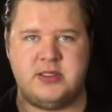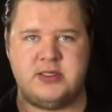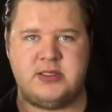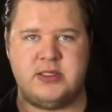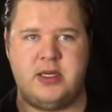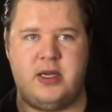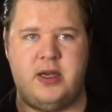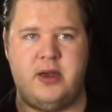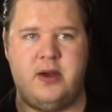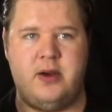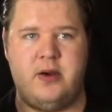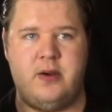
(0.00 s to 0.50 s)

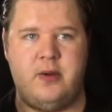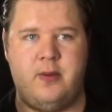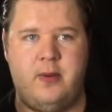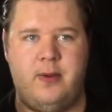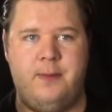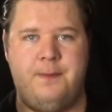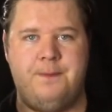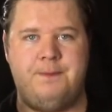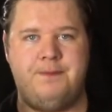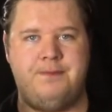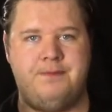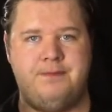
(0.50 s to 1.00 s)
So
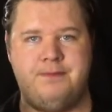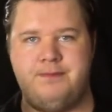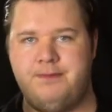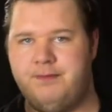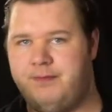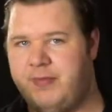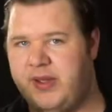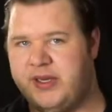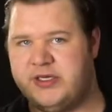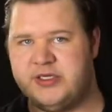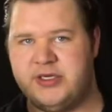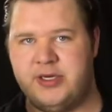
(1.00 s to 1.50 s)

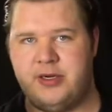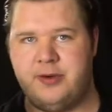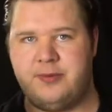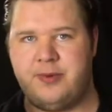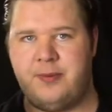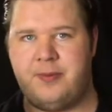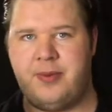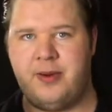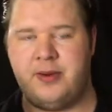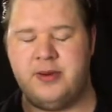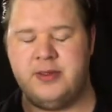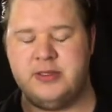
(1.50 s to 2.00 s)
make sure you're
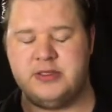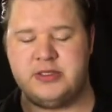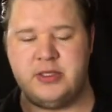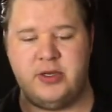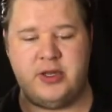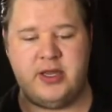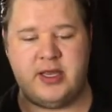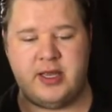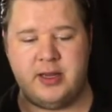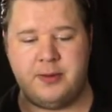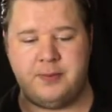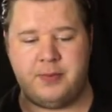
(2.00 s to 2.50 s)
prepared so
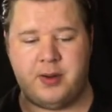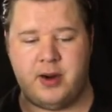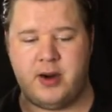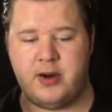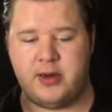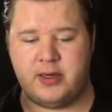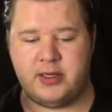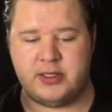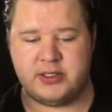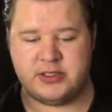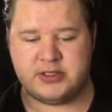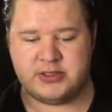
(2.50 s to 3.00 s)
you can
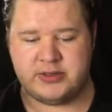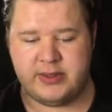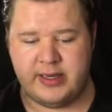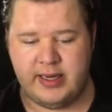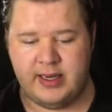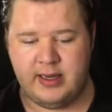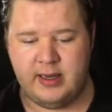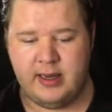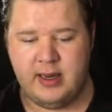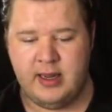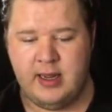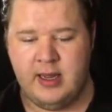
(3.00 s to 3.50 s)
park on a
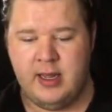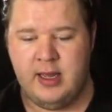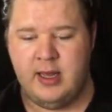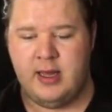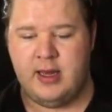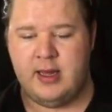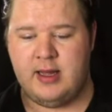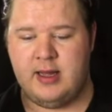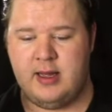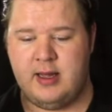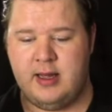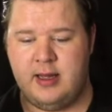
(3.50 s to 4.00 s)
street.
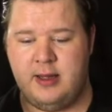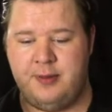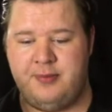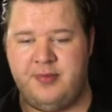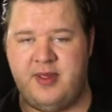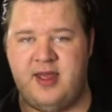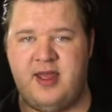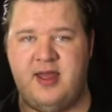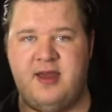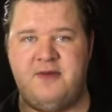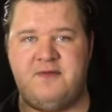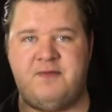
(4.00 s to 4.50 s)

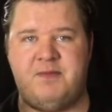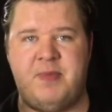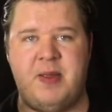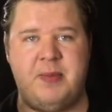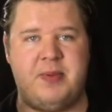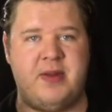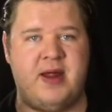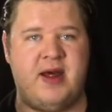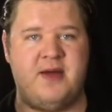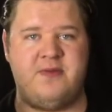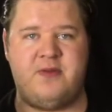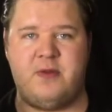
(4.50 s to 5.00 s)
If
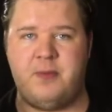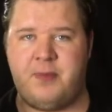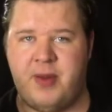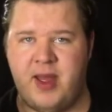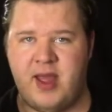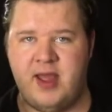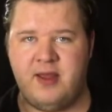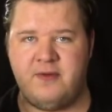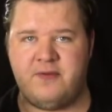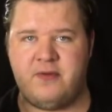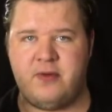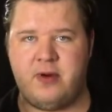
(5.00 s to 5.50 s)
people have to
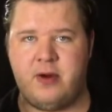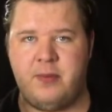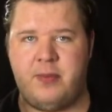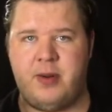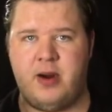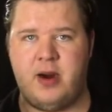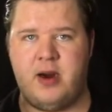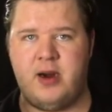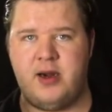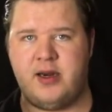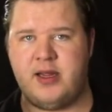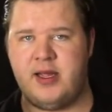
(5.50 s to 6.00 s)
pay for a
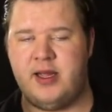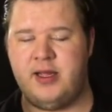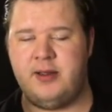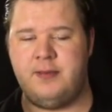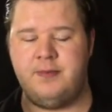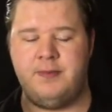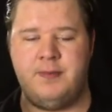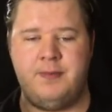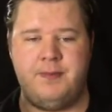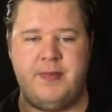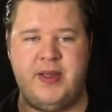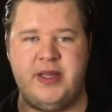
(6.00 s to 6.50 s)

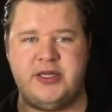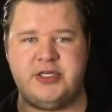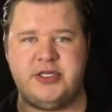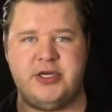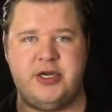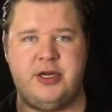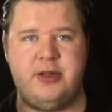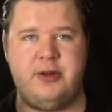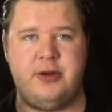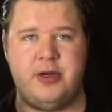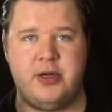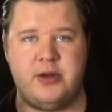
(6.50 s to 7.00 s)
parking, make
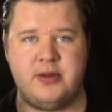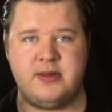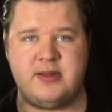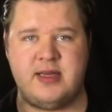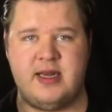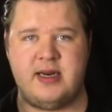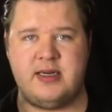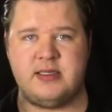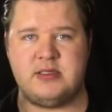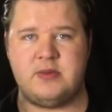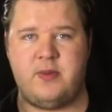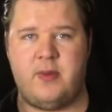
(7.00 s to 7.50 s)
sure you note
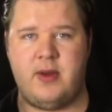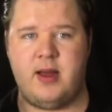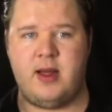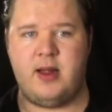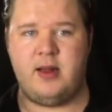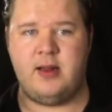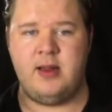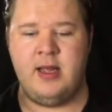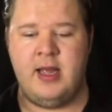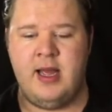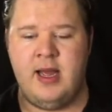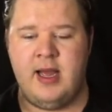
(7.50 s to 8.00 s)
that as
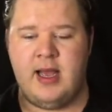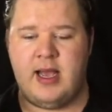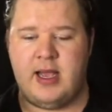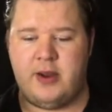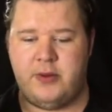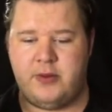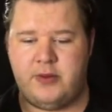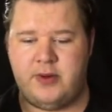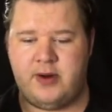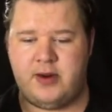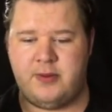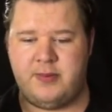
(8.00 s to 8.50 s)
well.
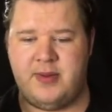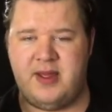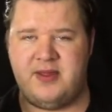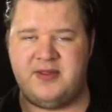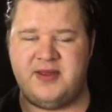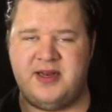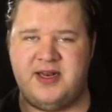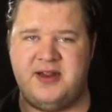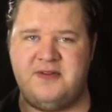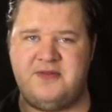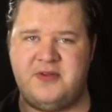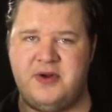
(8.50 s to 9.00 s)
I would
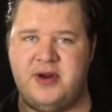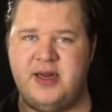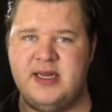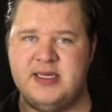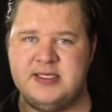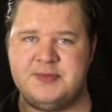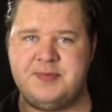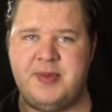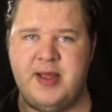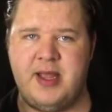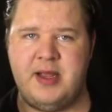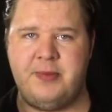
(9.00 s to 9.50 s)
recommend that if there
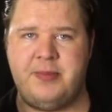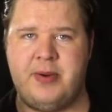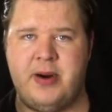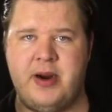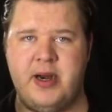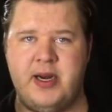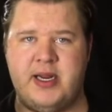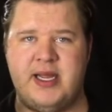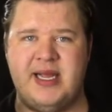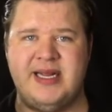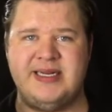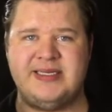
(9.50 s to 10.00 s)
is paid
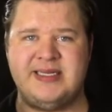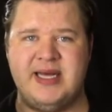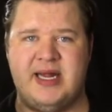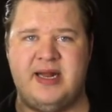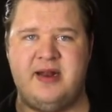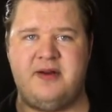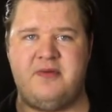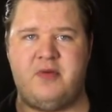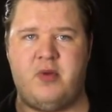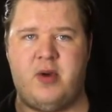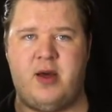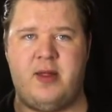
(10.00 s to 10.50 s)
parking,
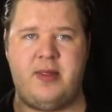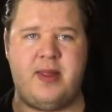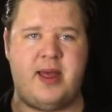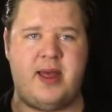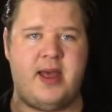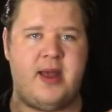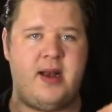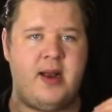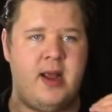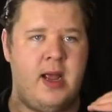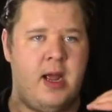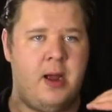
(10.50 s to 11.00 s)
tell everyone
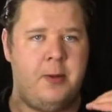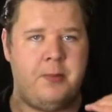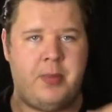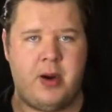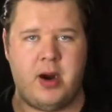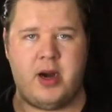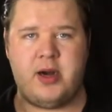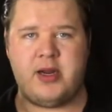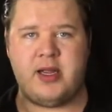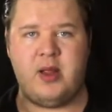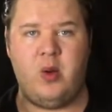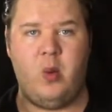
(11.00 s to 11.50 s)
that
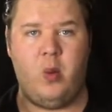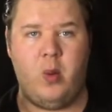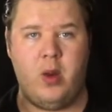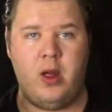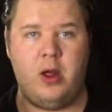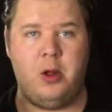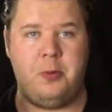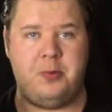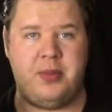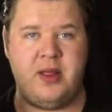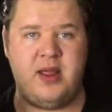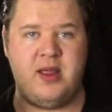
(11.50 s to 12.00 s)
parking
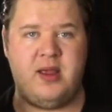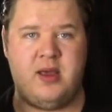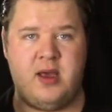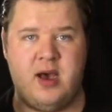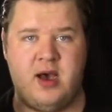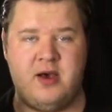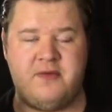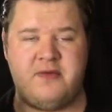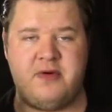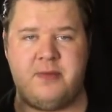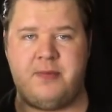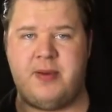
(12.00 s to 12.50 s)
will be
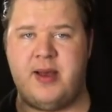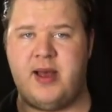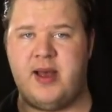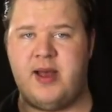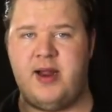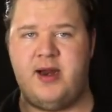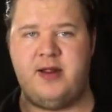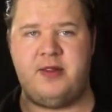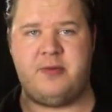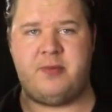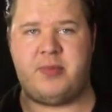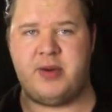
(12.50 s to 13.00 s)
covered
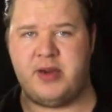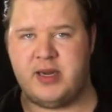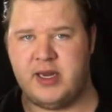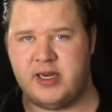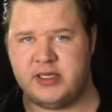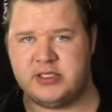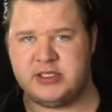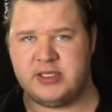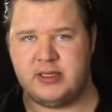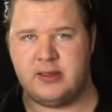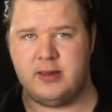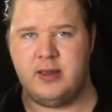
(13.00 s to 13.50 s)
by the
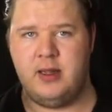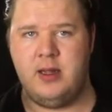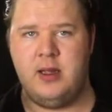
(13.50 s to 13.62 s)
production.